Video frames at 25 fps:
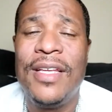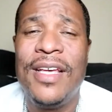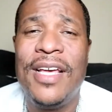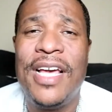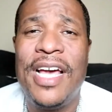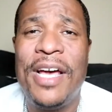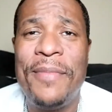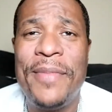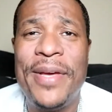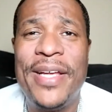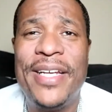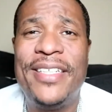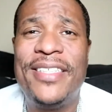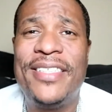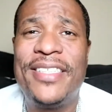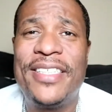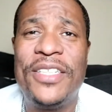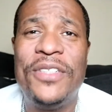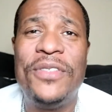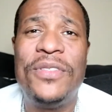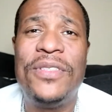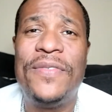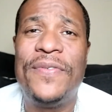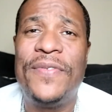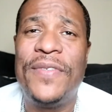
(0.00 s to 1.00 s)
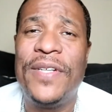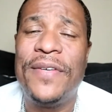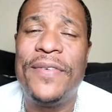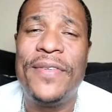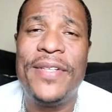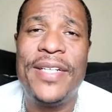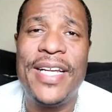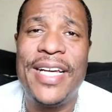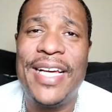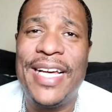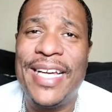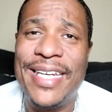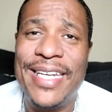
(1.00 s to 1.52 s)
I made excuses for
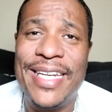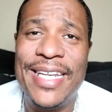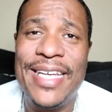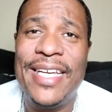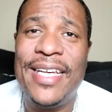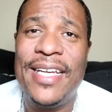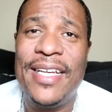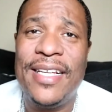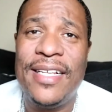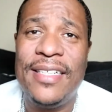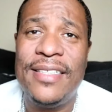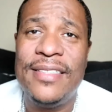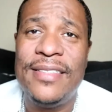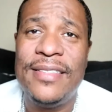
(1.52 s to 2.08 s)
everything I did.